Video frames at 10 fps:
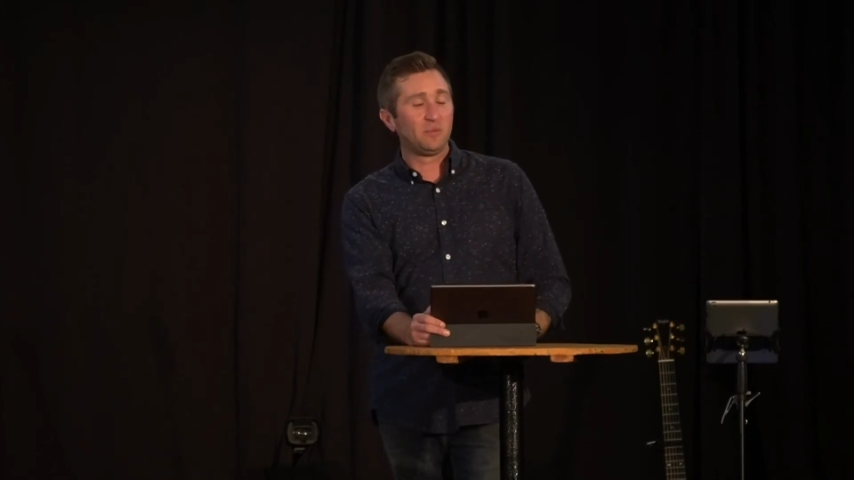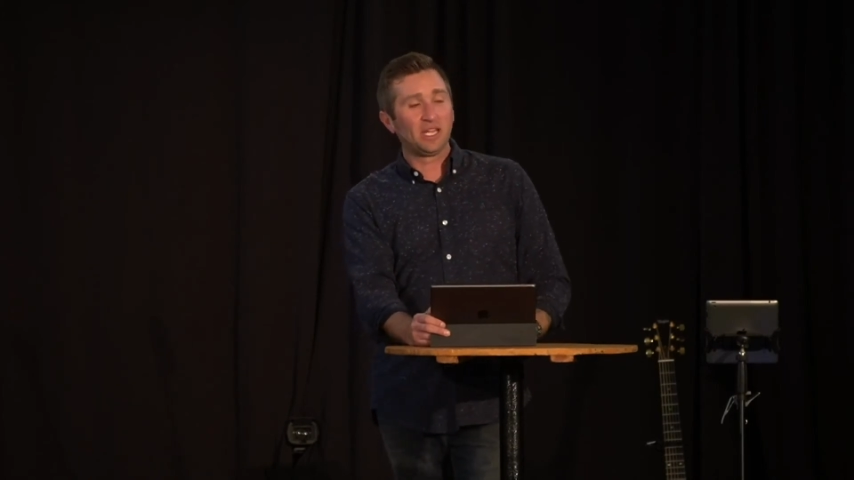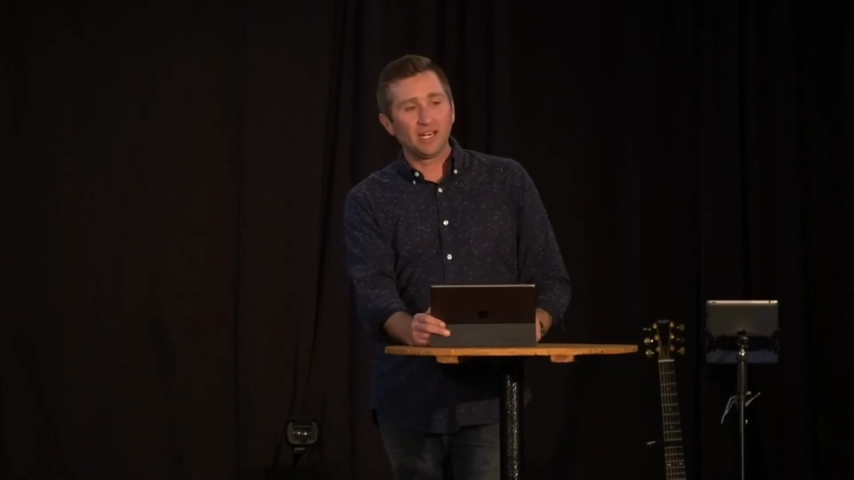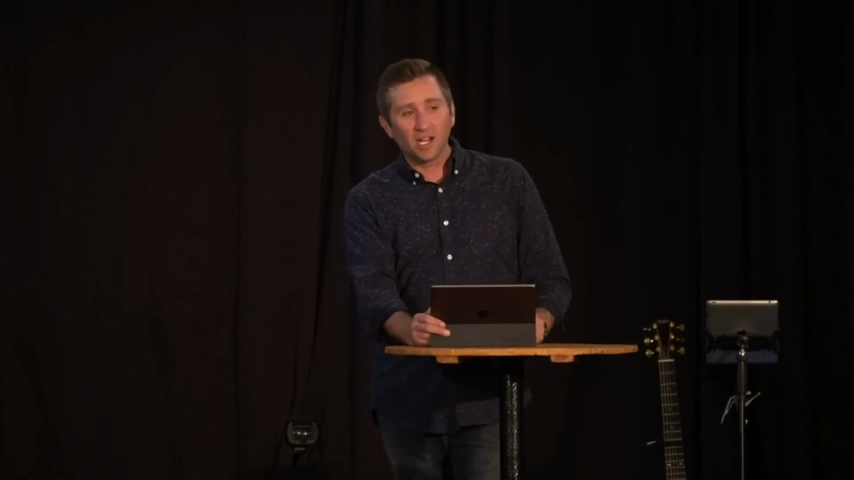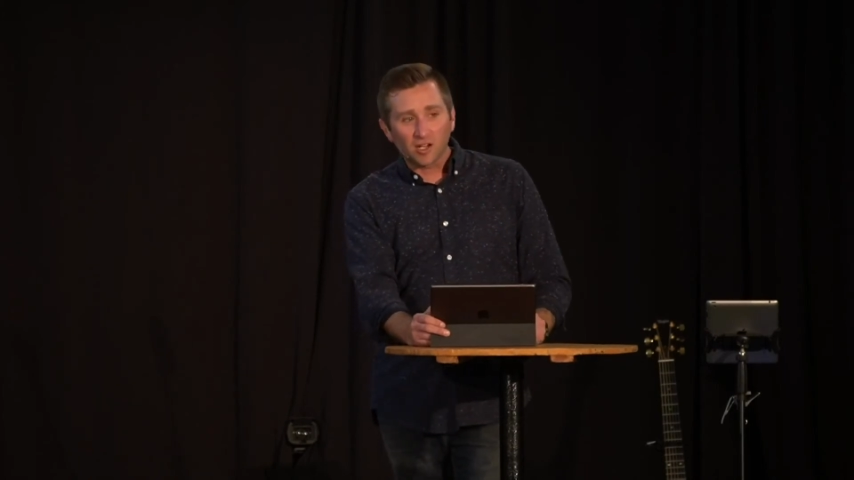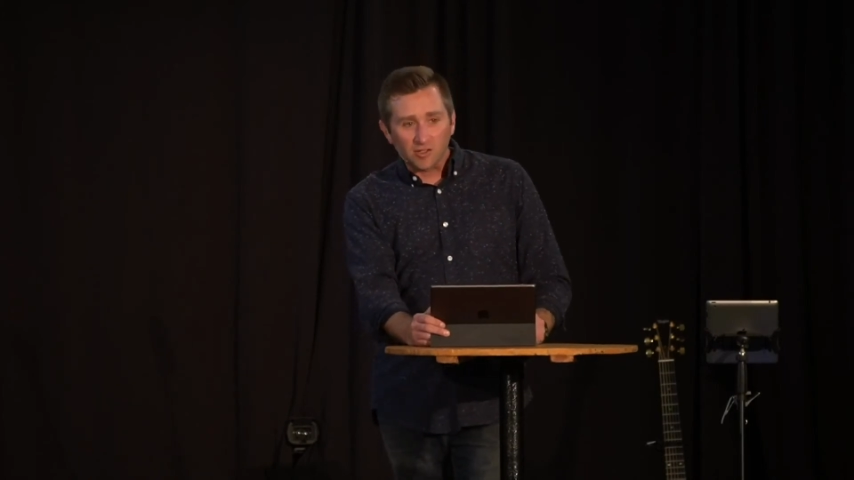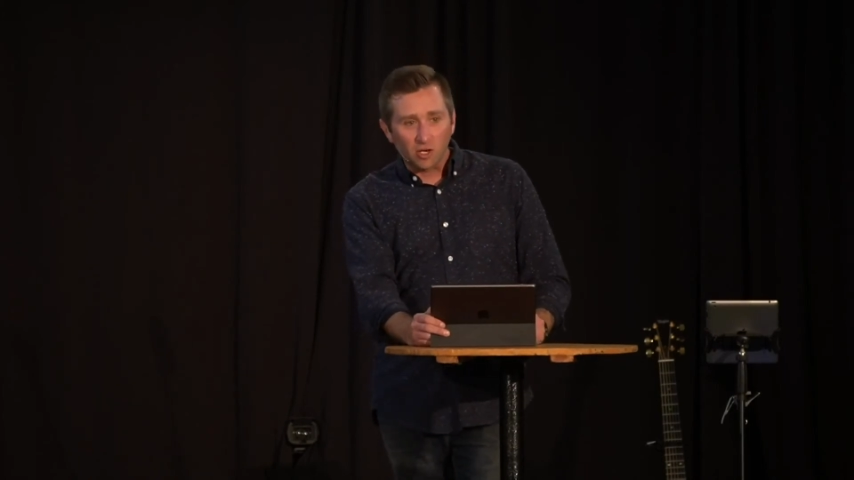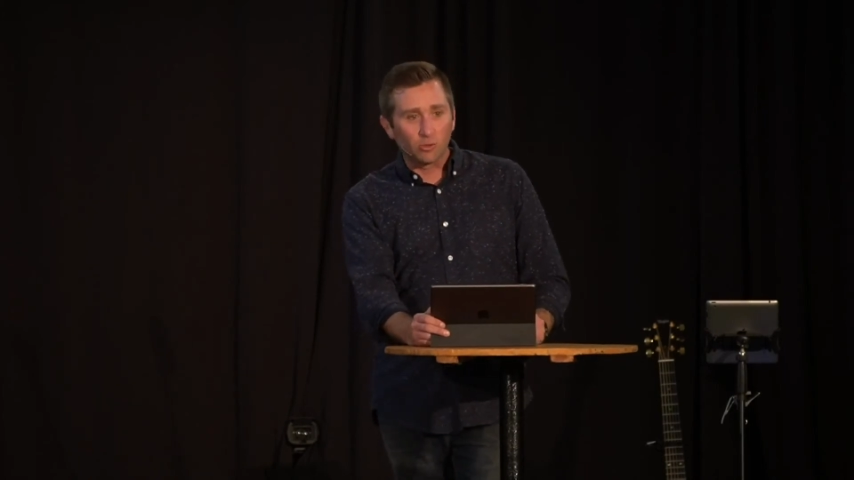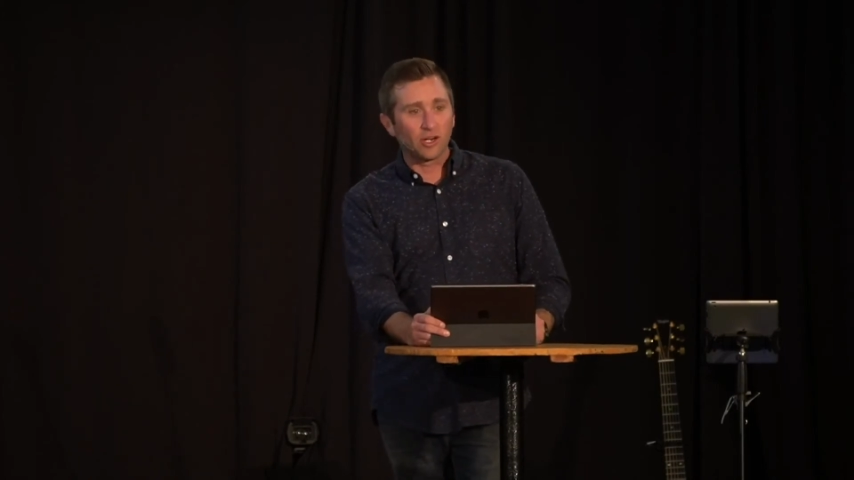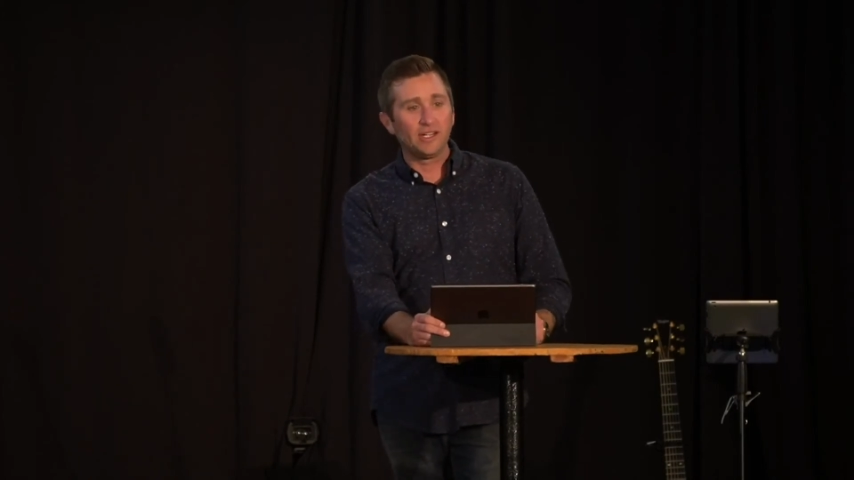Beginning
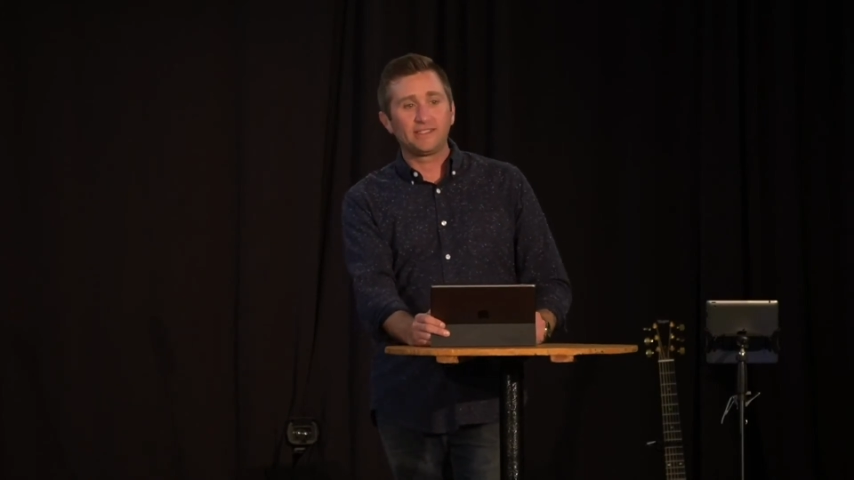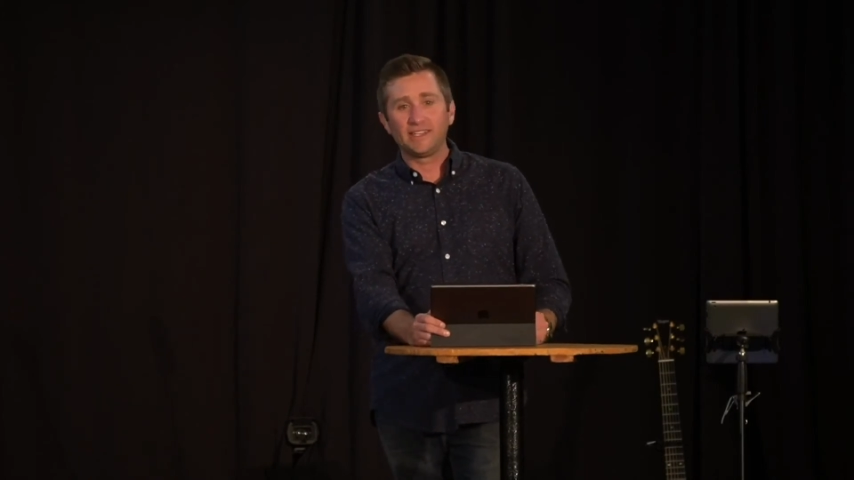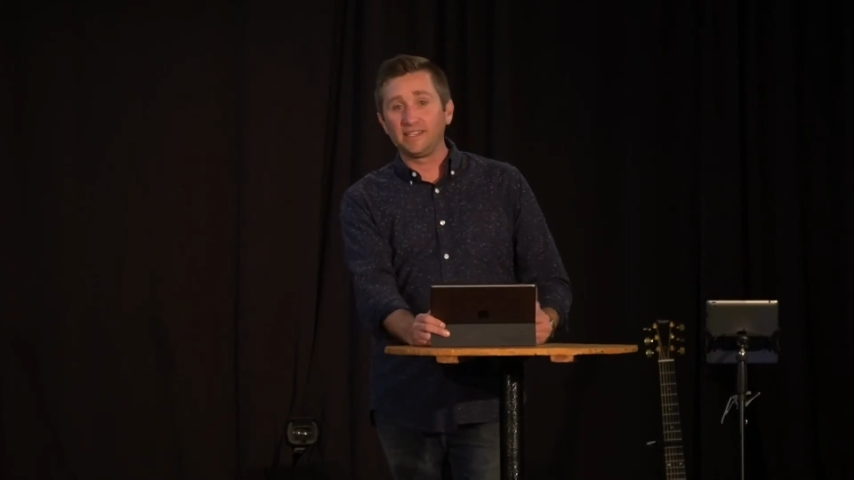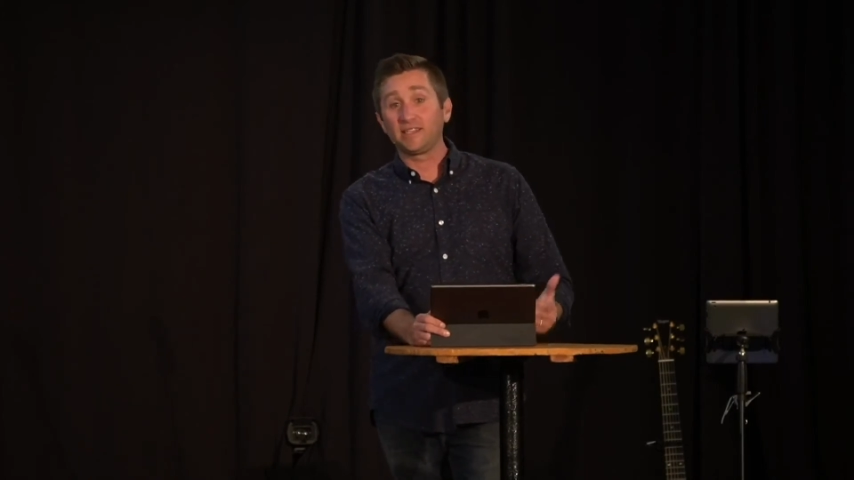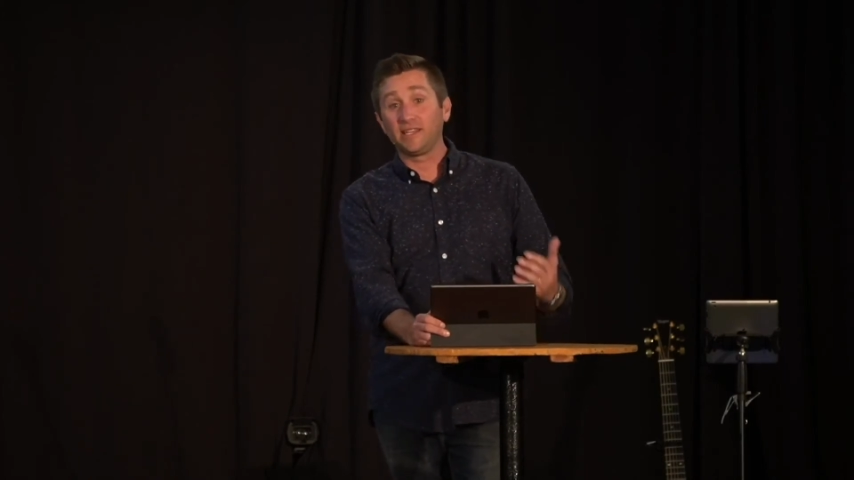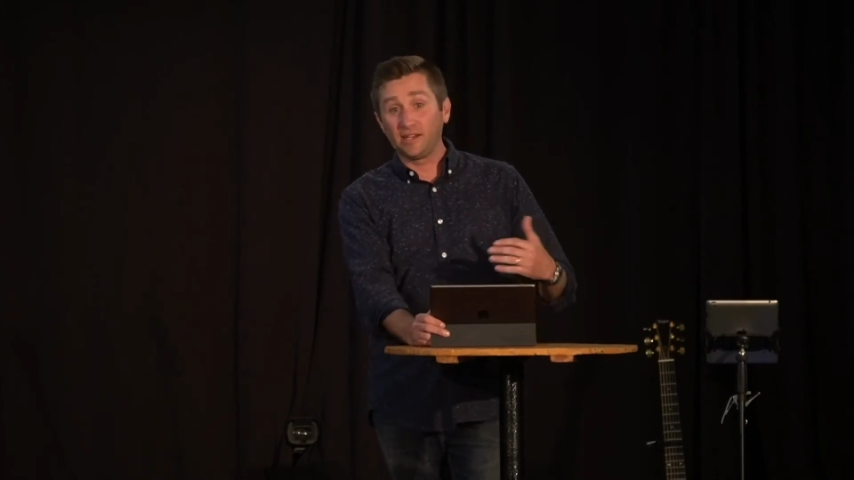October 18th,